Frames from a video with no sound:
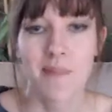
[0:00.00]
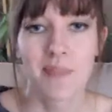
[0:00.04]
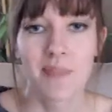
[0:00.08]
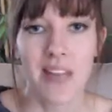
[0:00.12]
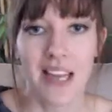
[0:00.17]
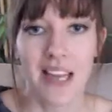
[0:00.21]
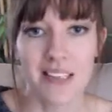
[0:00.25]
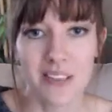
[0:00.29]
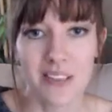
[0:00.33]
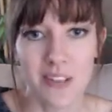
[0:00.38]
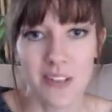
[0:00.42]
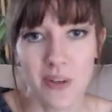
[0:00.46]

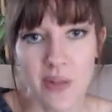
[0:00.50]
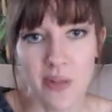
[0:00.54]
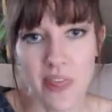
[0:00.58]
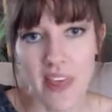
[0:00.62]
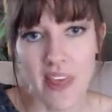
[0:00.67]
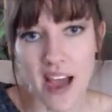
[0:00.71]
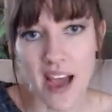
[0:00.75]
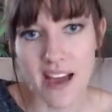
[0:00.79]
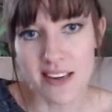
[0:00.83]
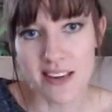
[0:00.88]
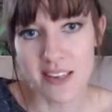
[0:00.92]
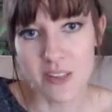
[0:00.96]
And so
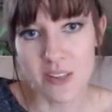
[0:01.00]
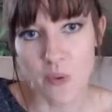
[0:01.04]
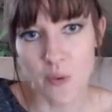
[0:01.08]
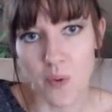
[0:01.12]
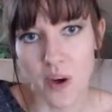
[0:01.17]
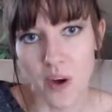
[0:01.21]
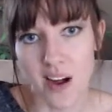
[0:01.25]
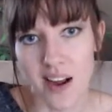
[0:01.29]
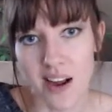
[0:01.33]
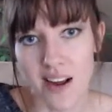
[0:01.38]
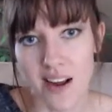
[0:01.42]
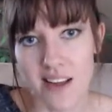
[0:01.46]
that is
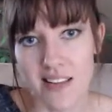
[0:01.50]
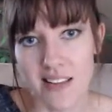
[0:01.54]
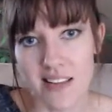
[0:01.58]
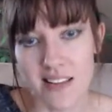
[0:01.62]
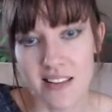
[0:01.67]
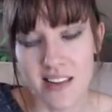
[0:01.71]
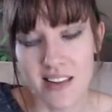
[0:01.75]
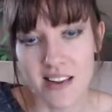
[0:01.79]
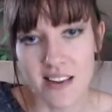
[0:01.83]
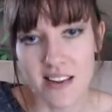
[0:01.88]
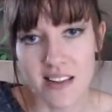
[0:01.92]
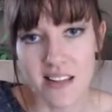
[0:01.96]
why the
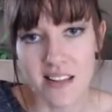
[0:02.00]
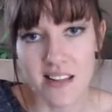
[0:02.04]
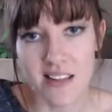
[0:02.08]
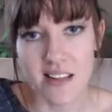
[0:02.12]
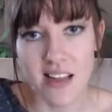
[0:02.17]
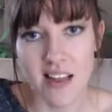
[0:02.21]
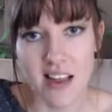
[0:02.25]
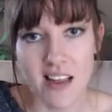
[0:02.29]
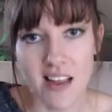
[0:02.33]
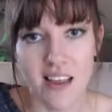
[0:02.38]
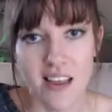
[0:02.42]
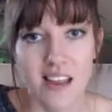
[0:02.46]
Lady of the
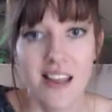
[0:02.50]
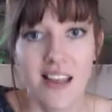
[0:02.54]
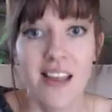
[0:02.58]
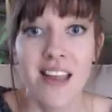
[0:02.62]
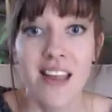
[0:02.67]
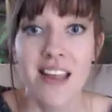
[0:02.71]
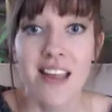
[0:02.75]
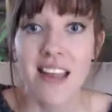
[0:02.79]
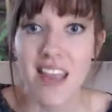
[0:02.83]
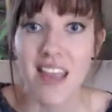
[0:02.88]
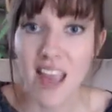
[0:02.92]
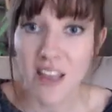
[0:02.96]
Lake
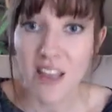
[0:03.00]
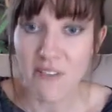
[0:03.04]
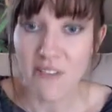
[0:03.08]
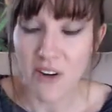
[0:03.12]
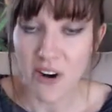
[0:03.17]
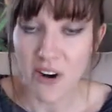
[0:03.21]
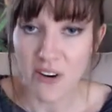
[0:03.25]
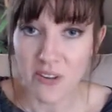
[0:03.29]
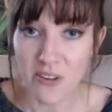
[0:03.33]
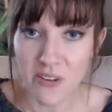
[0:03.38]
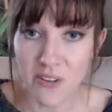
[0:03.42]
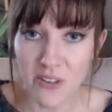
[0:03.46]
gave
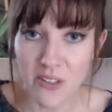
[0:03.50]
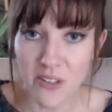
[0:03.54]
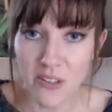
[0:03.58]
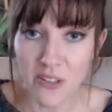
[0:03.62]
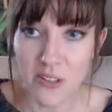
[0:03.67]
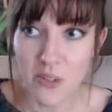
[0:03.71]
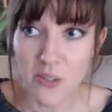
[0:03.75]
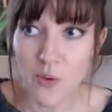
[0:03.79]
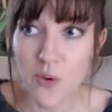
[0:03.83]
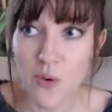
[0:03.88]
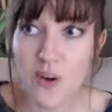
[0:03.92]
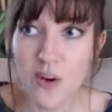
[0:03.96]
Arthur the
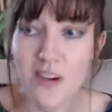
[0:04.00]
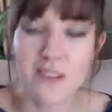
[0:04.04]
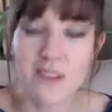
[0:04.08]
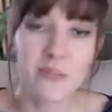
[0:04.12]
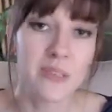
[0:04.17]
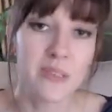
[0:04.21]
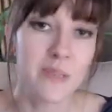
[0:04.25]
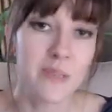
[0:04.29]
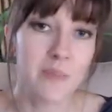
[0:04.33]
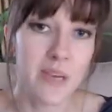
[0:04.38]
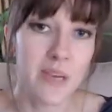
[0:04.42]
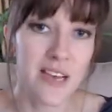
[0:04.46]
sword,
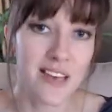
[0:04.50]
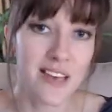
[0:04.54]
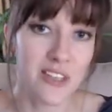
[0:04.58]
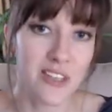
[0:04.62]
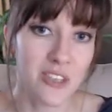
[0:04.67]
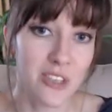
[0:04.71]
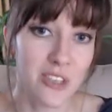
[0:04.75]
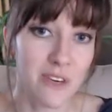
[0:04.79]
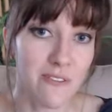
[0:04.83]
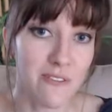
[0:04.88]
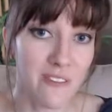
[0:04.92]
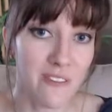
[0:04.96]
was because
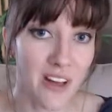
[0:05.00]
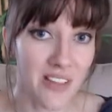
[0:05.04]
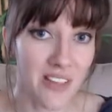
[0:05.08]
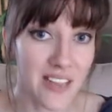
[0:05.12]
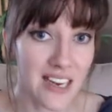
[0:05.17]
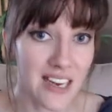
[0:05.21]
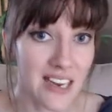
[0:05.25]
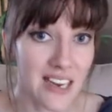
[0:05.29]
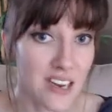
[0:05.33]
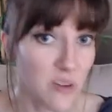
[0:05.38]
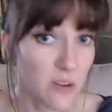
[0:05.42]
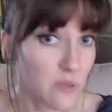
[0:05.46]
she felt that
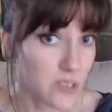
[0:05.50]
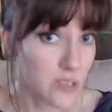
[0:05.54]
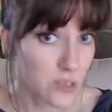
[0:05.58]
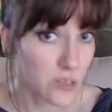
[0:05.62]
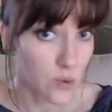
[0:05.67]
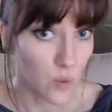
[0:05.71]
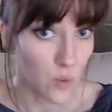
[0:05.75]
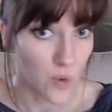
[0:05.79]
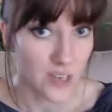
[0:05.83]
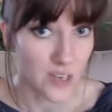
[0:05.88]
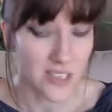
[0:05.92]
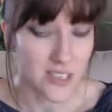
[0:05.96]
he was the
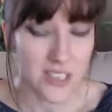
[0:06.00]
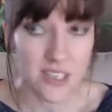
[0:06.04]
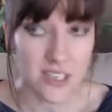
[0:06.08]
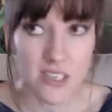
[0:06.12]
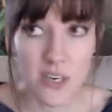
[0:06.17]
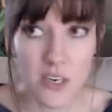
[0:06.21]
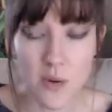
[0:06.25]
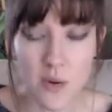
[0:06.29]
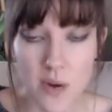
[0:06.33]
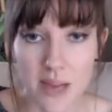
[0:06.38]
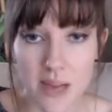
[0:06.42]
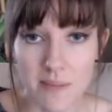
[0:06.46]
one to
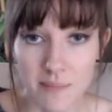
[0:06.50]
do it.